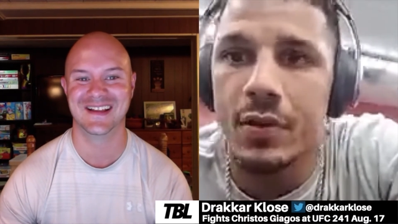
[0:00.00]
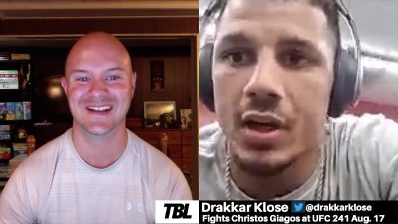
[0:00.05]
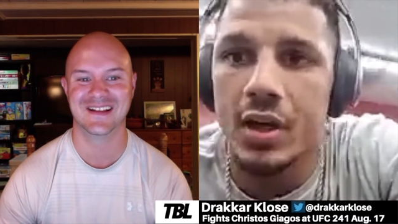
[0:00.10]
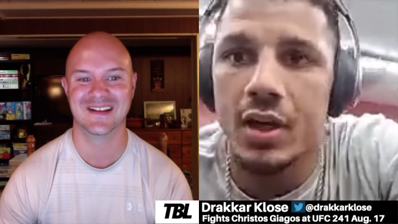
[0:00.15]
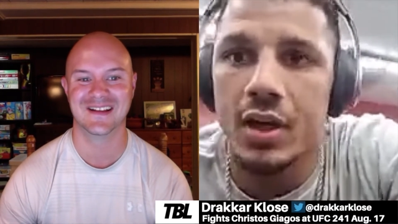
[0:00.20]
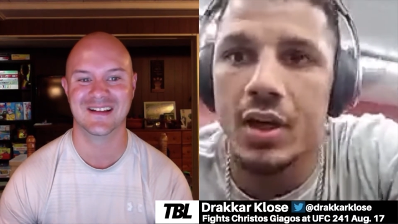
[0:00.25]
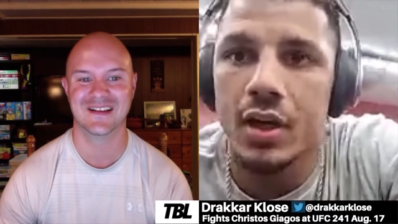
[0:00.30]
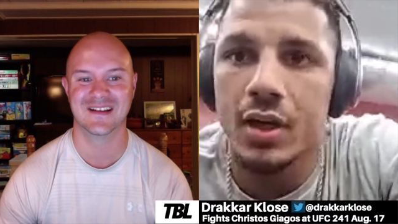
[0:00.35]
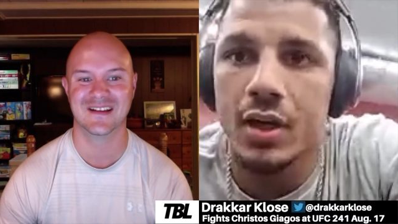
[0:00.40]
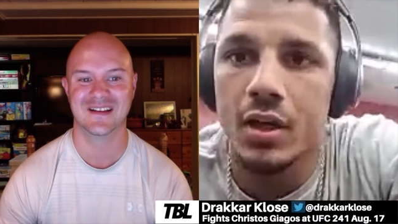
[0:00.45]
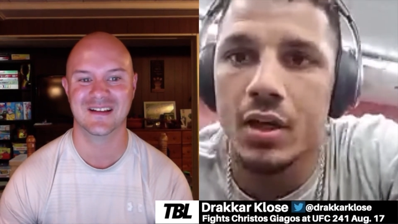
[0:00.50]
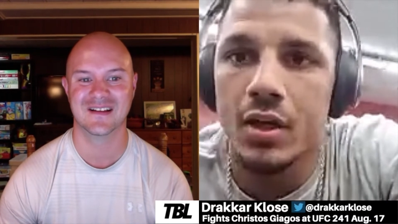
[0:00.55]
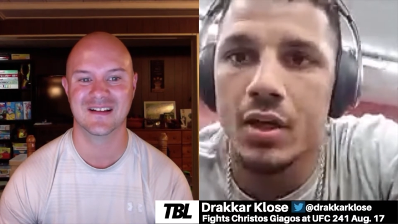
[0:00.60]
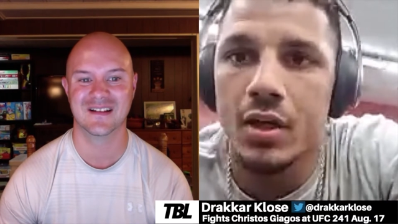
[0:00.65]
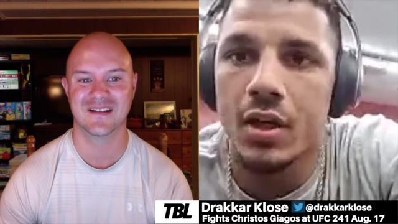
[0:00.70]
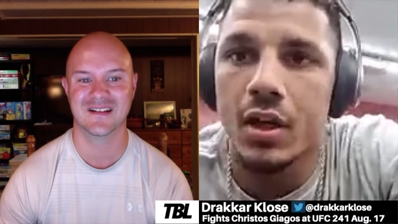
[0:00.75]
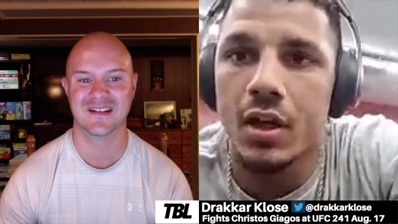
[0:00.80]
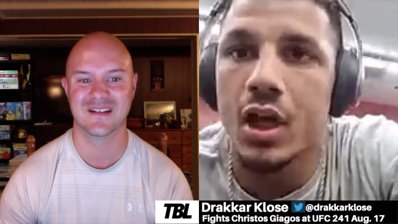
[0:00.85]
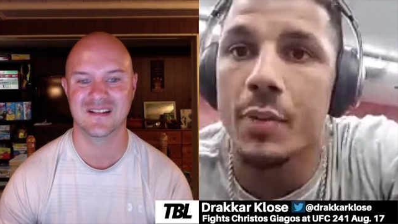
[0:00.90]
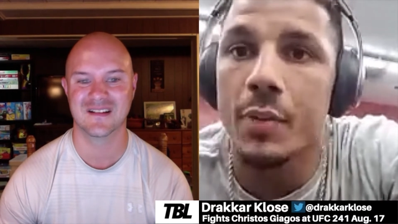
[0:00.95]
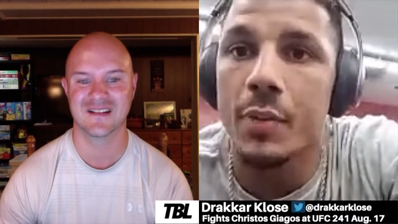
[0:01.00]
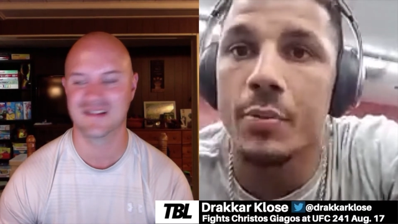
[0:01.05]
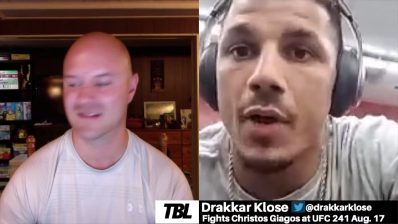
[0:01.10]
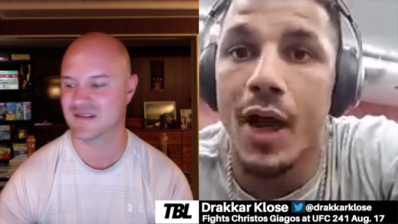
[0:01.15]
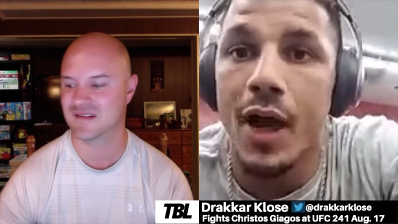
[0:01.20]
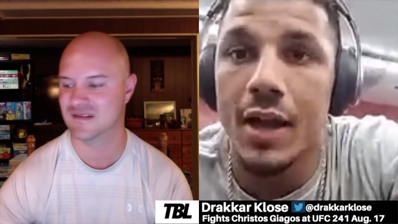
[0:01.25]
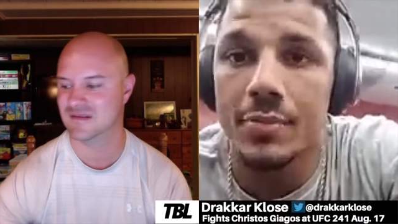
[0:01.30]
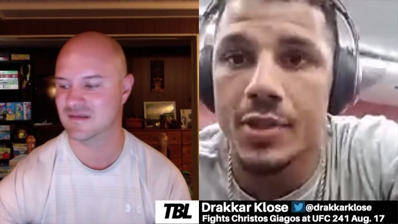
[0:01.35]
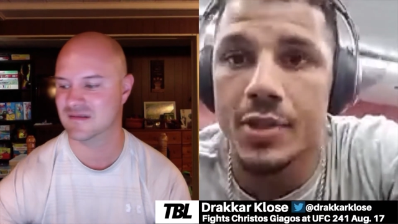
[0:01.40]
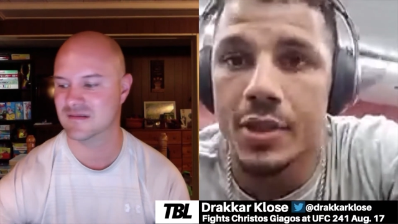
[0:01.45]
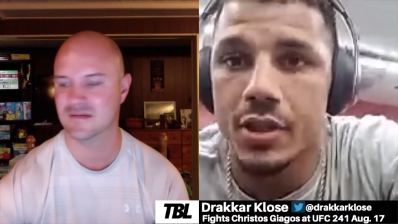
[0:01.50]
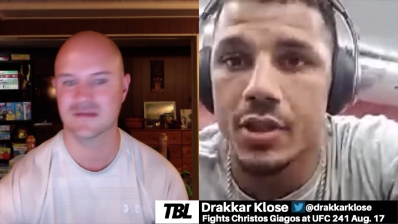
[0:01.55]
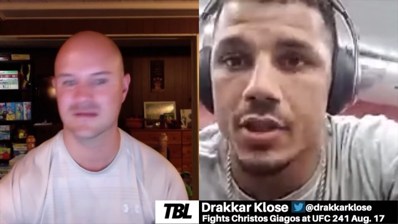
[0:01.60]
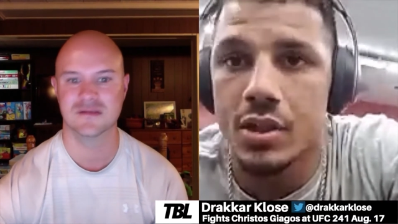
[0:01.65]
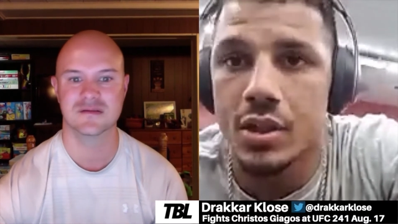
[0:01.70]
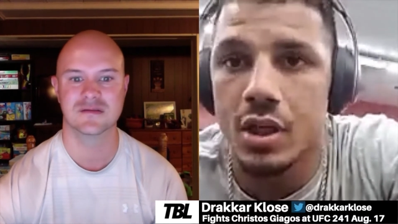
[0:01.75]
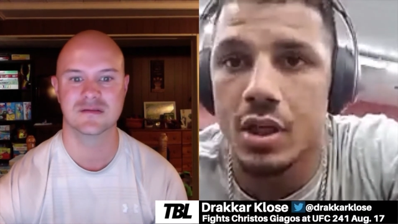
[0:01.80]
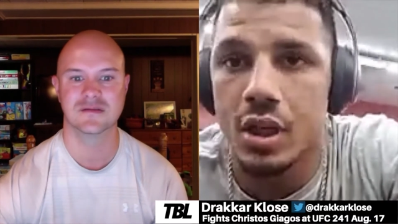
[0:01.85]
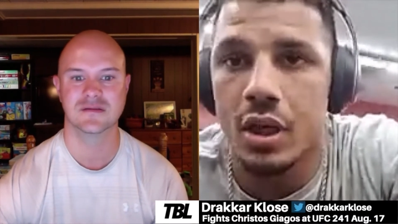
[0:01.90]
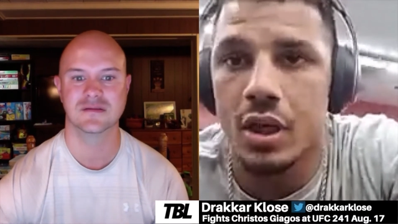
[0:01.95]
Speaker 1: uh, a couple
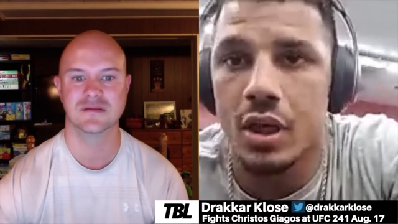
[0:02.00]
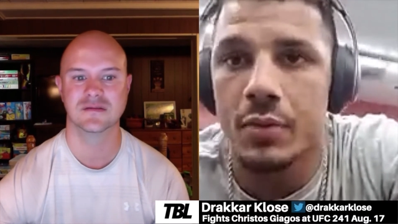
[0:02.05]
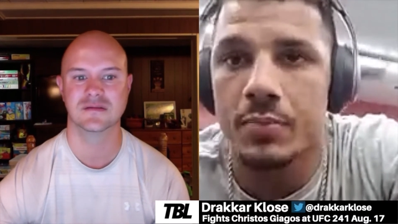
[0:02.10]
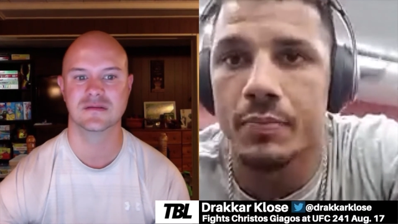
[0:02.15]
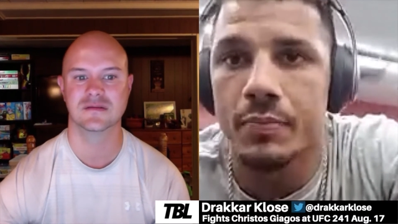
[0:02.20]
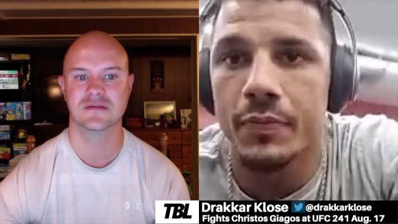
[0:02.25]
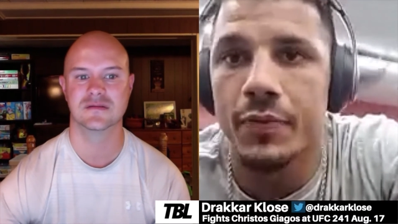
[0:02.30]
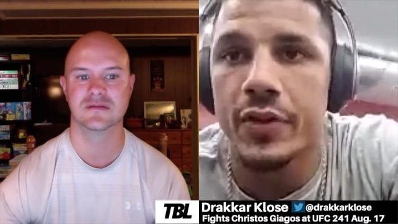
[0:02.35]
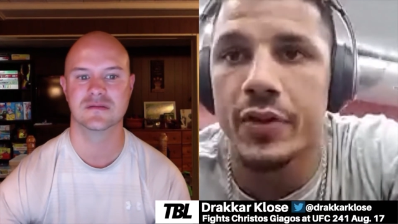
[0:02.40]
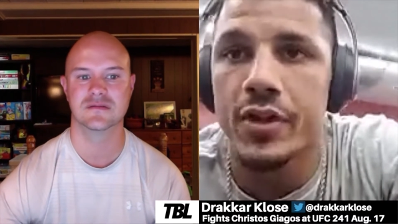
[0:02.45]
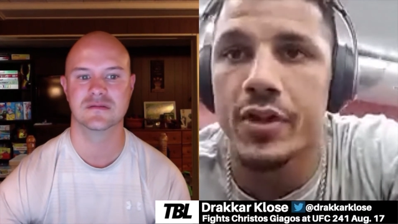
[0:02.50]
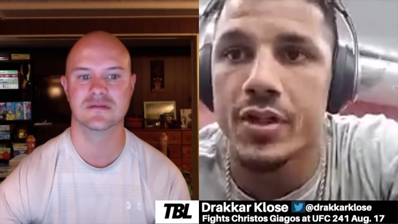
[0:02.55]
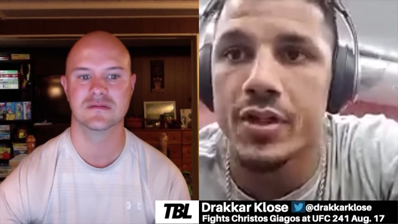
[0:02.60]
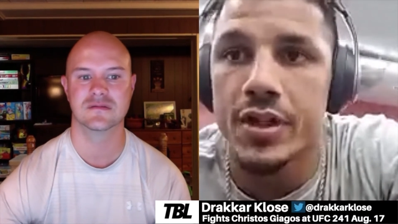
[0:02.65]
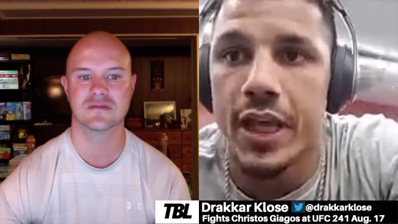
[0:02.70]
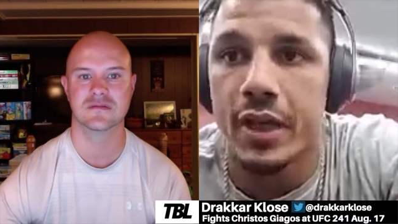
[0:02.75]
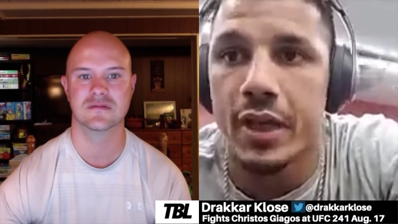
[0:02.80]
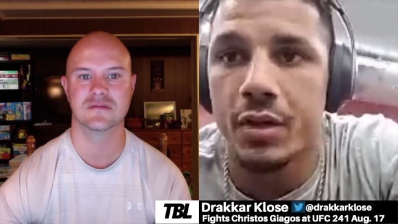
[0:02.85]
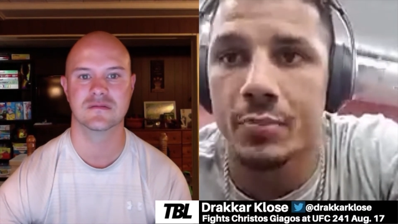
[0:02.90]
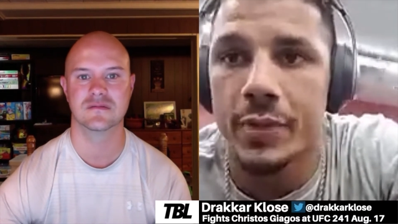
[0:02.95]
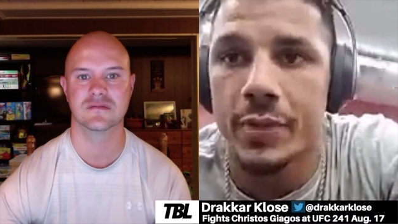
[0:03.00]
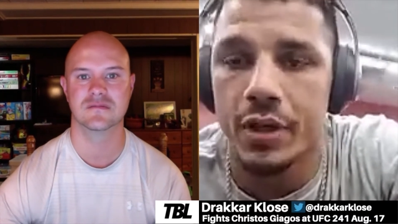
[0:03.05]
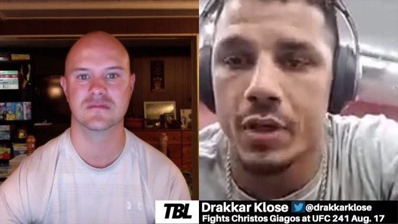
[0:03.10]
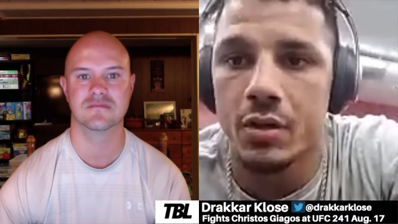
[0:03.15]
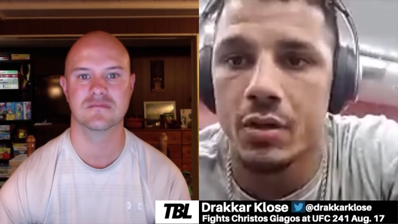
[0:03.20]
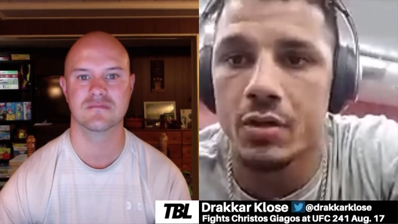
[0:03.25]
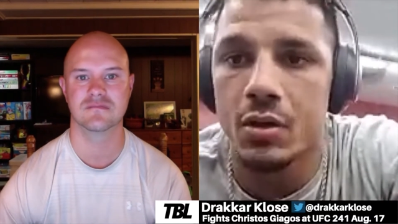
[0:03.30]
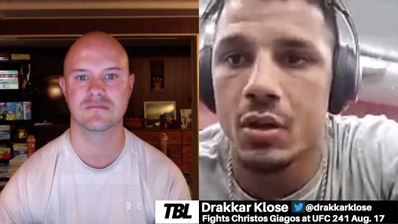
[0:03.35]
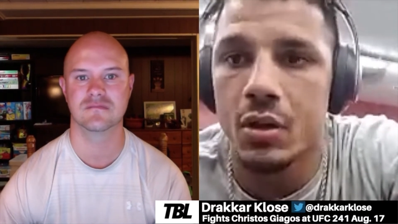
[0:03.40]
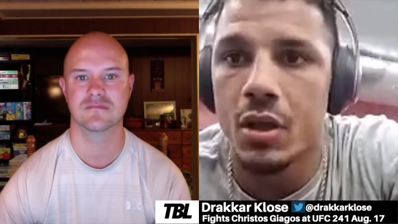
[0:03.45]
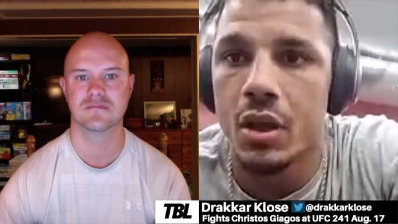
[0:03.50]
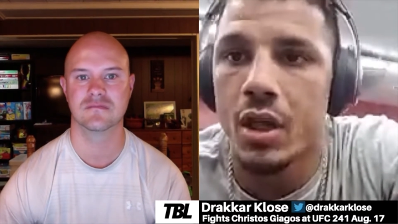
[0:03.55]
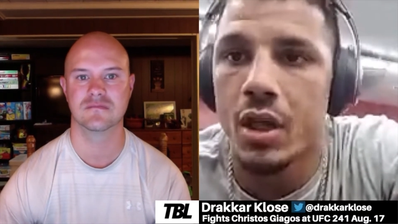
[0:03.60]
options um, for the Sacramento,